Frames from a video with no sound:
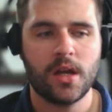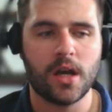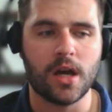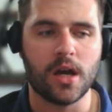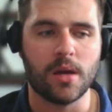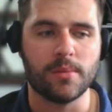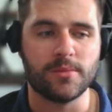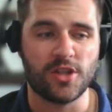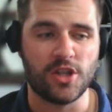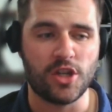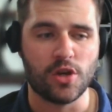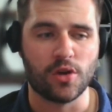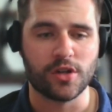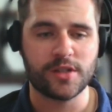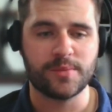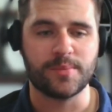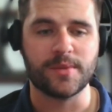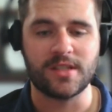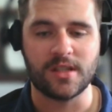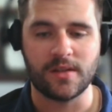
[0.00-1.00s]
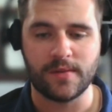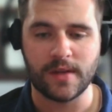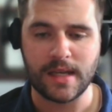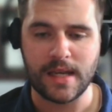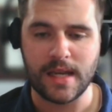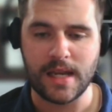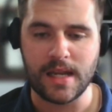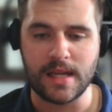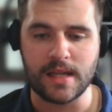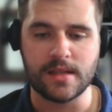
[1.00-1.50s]
to your specific
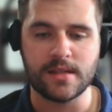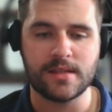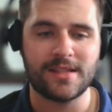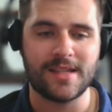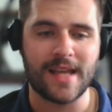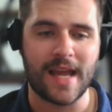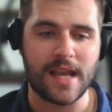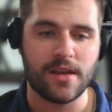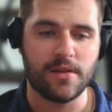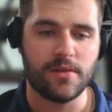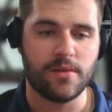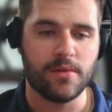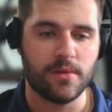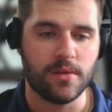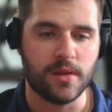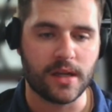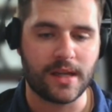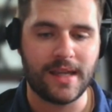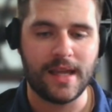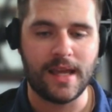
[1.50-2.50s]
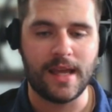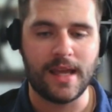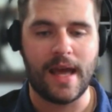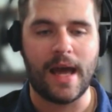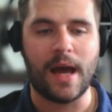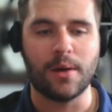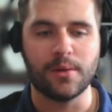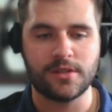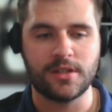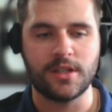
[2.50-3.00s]
needs, send the kit
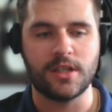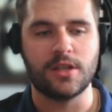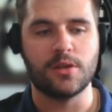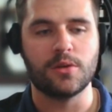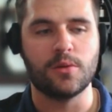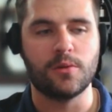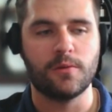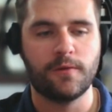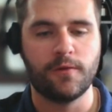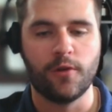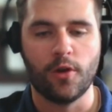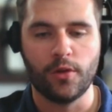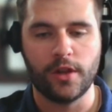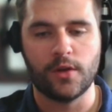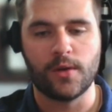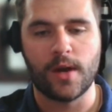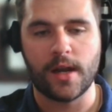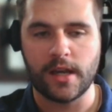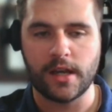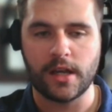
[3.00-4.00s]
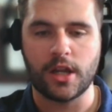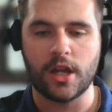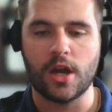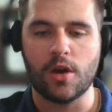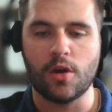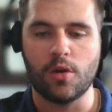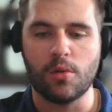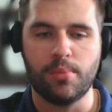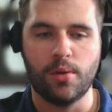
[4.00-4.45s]
out to you fully ready to go,